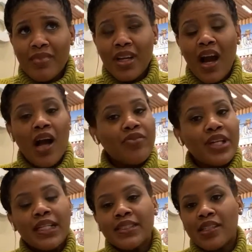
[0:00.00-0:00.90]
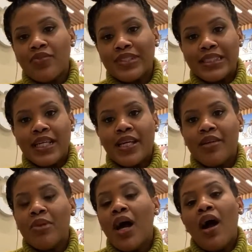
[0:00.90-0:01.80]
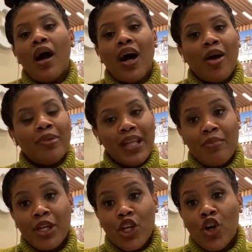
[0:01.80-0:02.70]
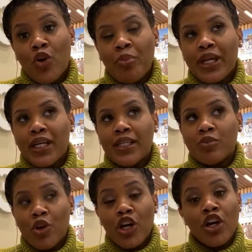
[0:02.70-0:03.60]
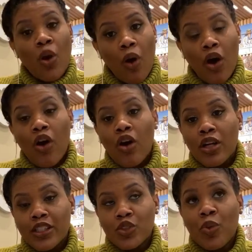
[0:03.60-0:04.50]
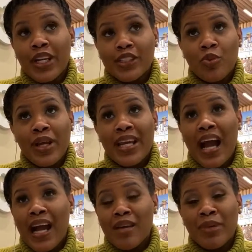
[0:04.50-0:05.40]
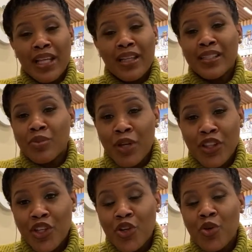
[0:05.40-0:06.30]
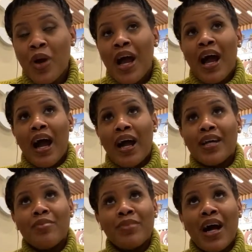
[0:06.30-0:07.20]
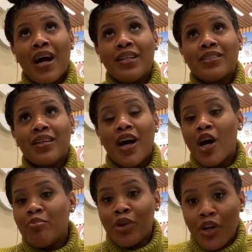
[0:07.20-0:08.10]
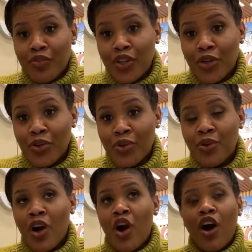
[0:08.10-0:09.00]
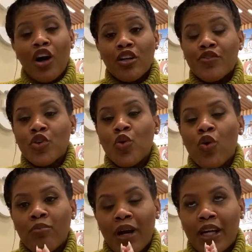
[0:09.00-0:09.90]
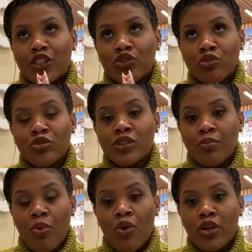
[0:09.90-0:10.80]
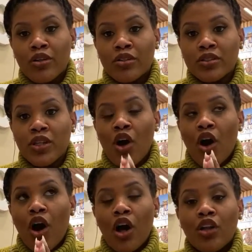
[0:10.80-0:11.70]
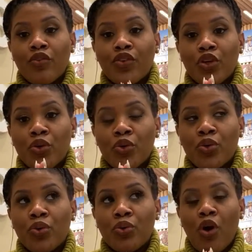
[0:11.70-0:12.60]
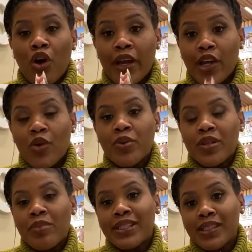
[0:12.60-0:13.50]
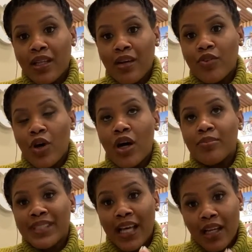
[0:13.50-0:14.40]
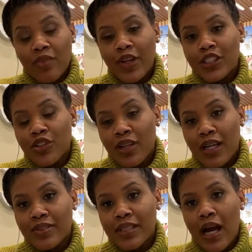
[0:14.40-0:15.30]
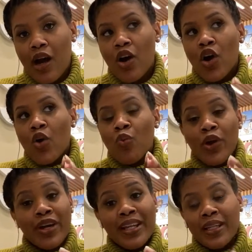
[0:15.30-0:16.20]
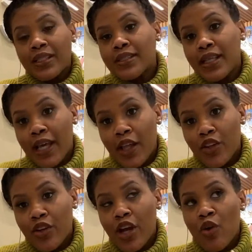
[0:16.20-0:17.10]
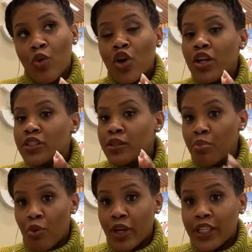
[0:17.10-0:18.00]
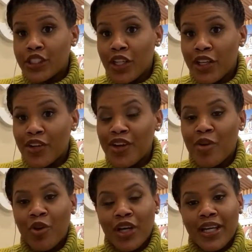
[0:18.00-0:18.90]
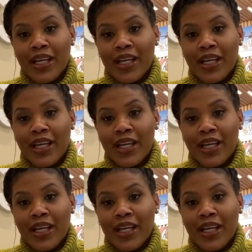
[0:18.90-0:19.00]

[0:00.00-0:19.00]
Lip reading: confidence, self-esteem, let me know, because we're going to go hard in 2020. I am in this with you. I am not above you. All of you who are my true supporters, all of you who are here with me to level up, to elevate your lifestyle, we're in this together, and we're going to support each other, and we're going to